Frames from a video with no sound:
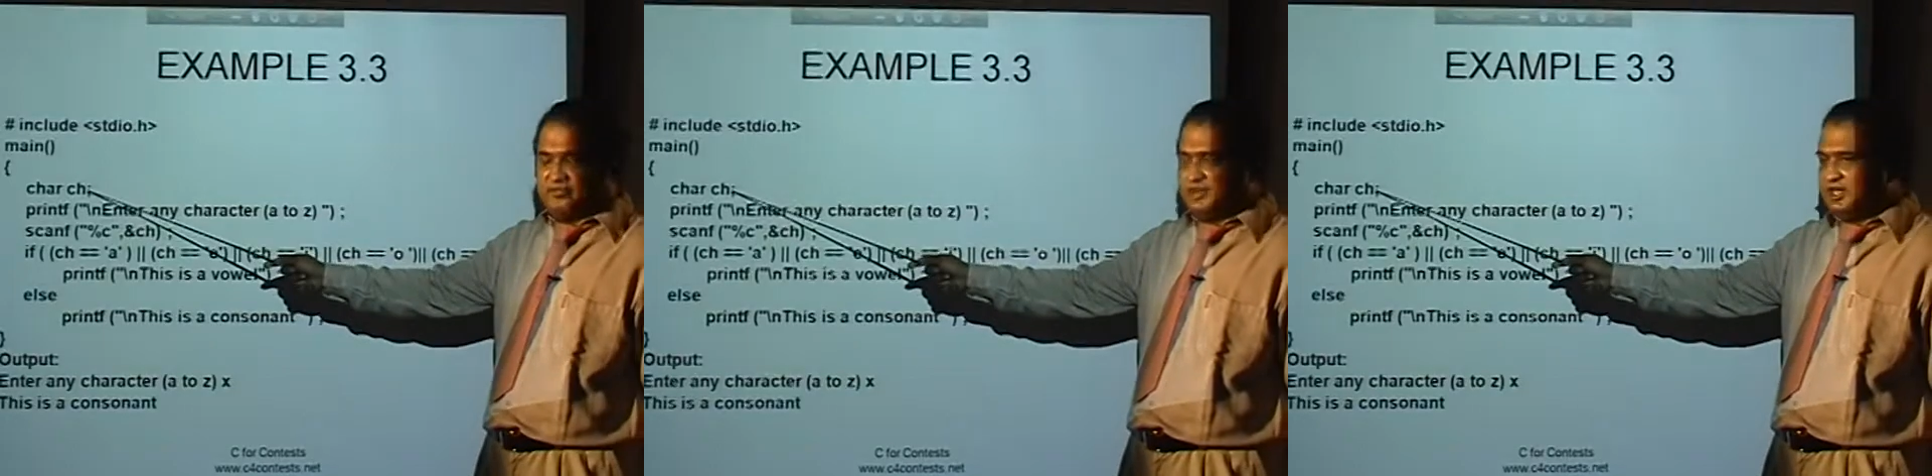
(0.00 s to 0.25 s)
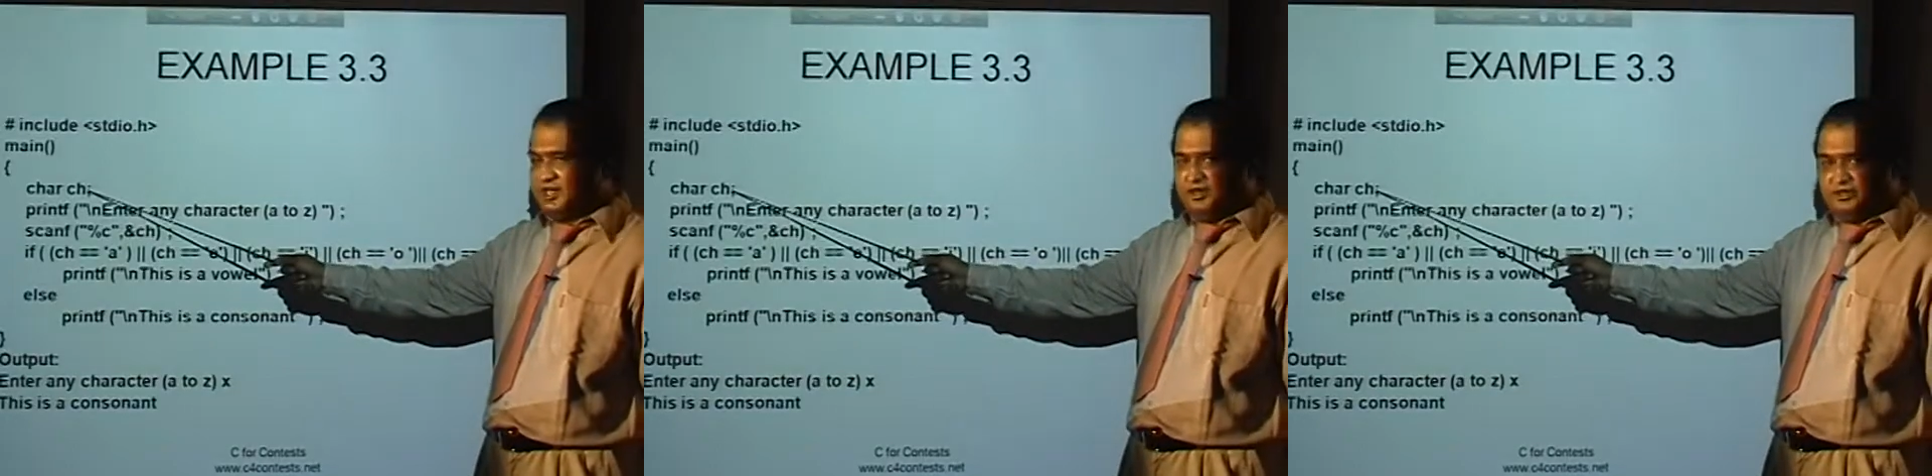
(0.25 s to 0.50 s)
over
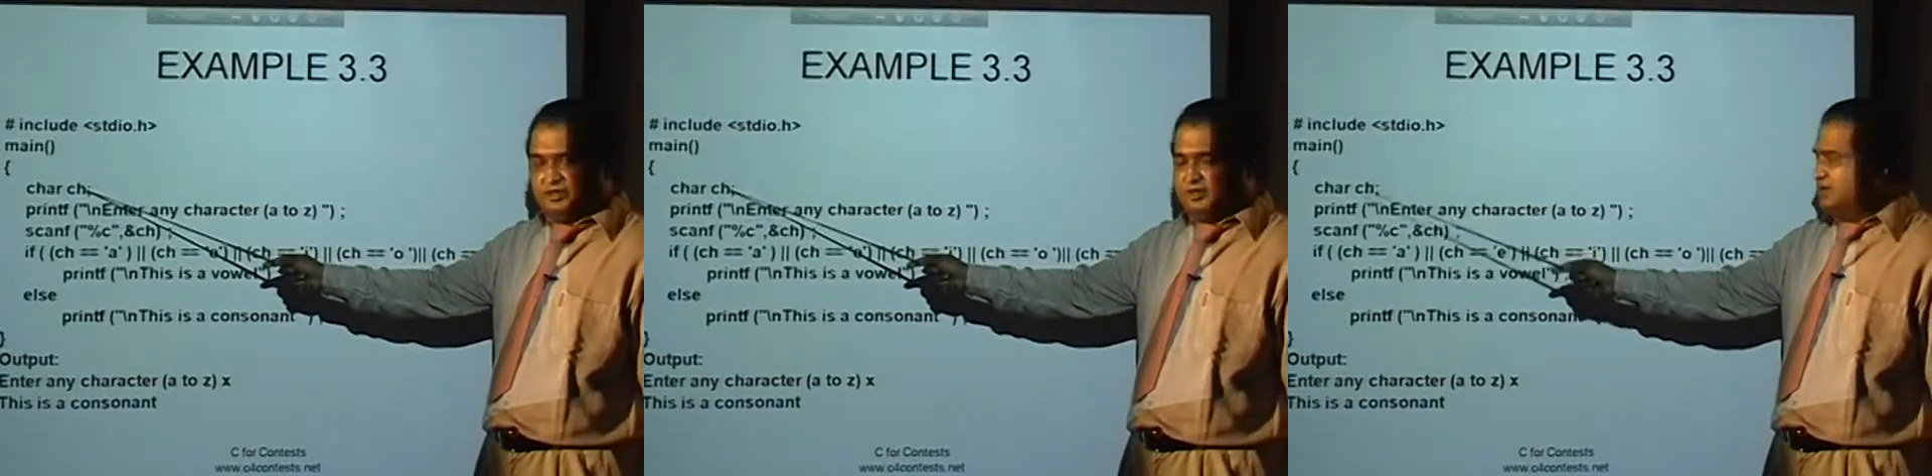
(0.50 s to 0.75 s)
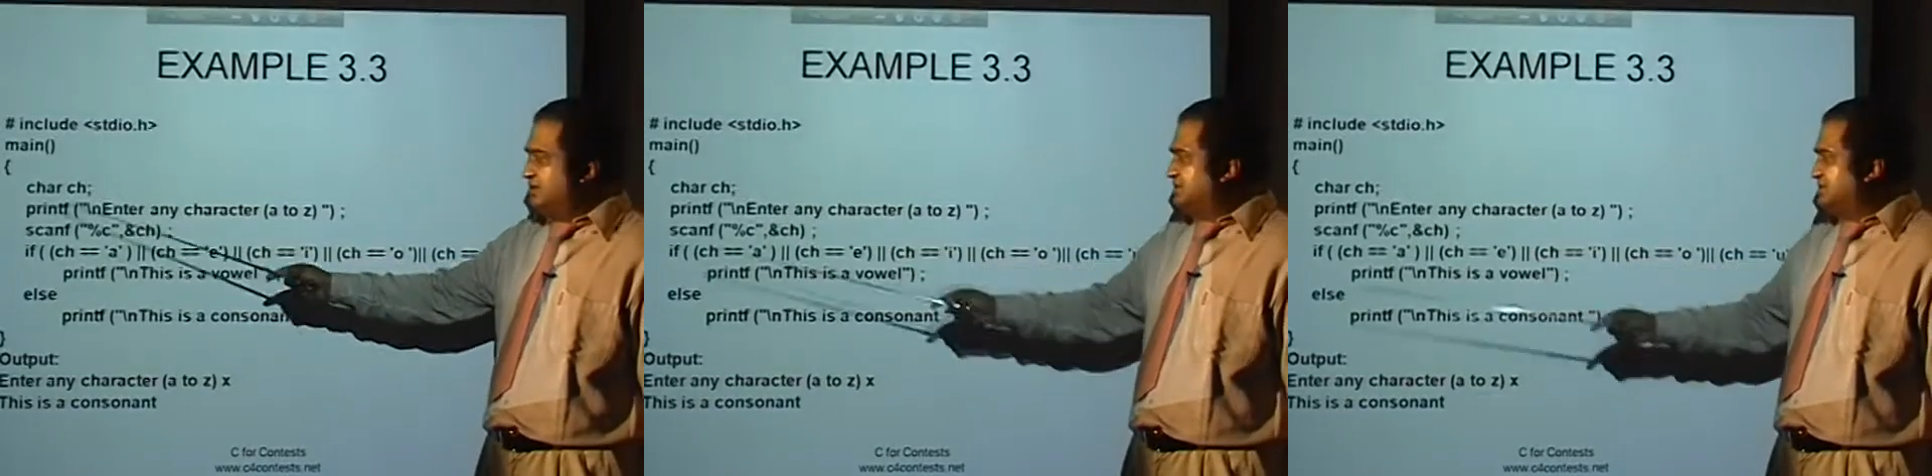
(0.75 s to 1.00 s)
here,
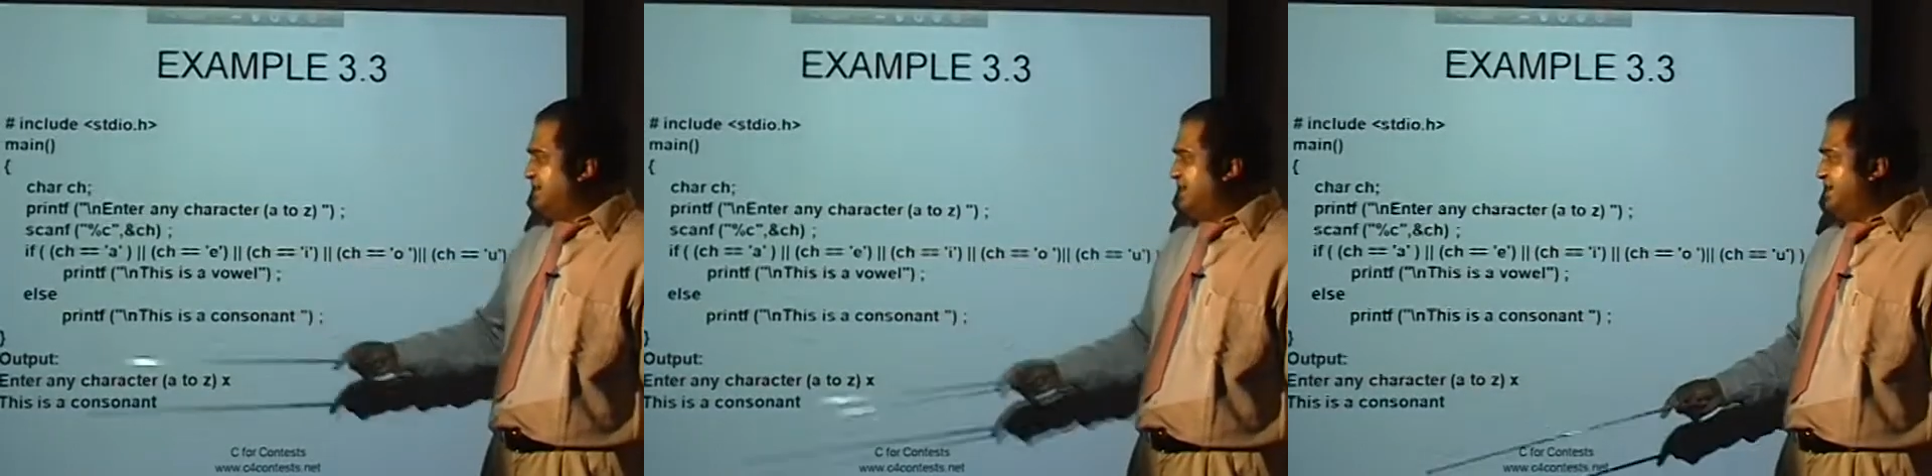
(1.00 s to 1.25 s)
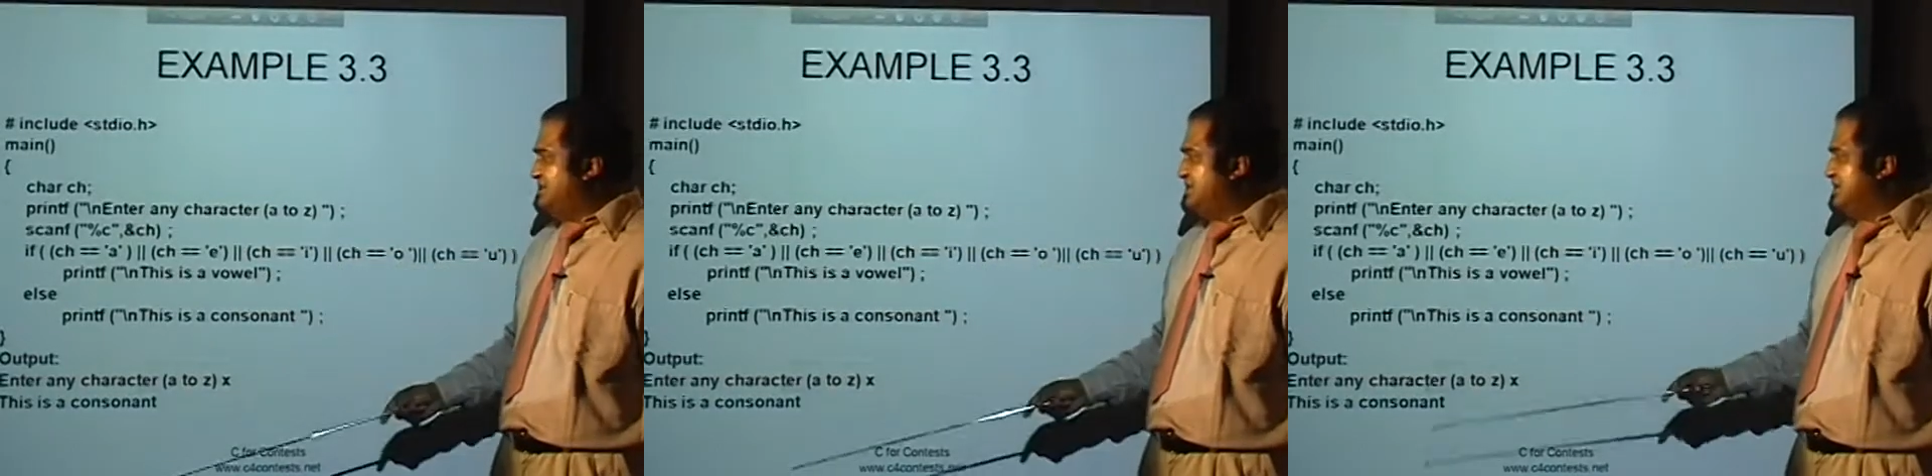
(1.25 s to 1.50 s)

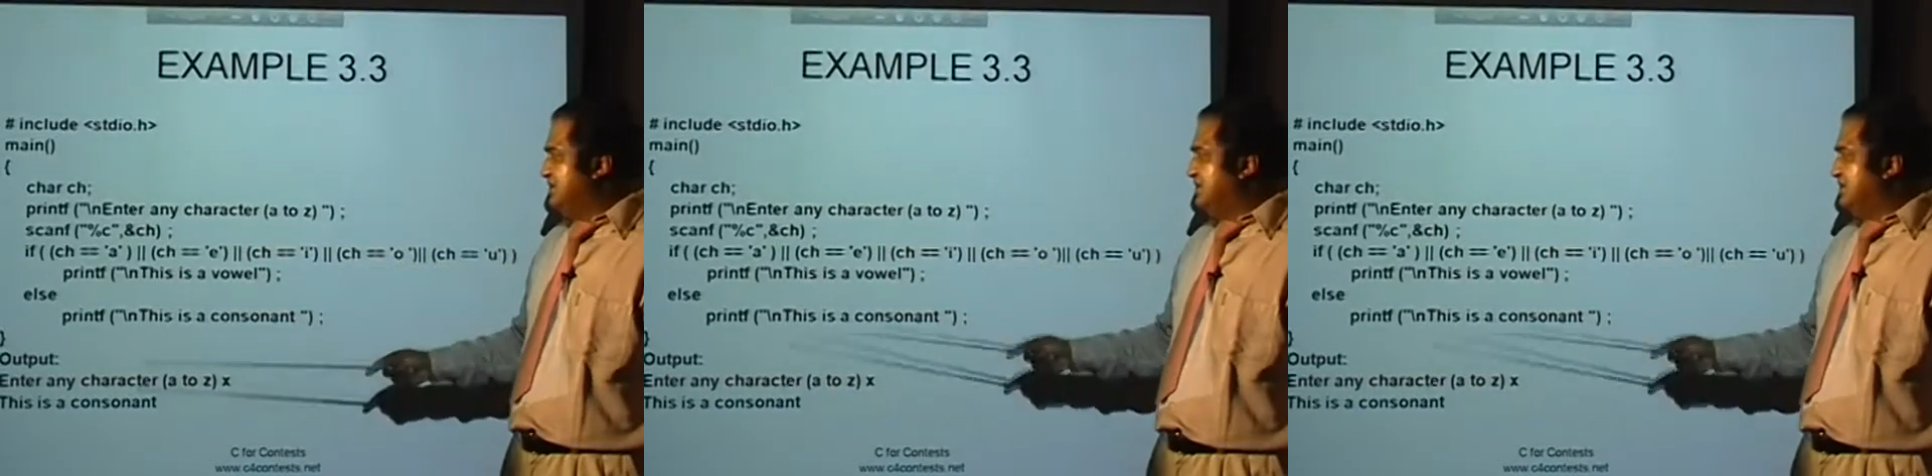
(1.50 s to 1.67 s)
ch,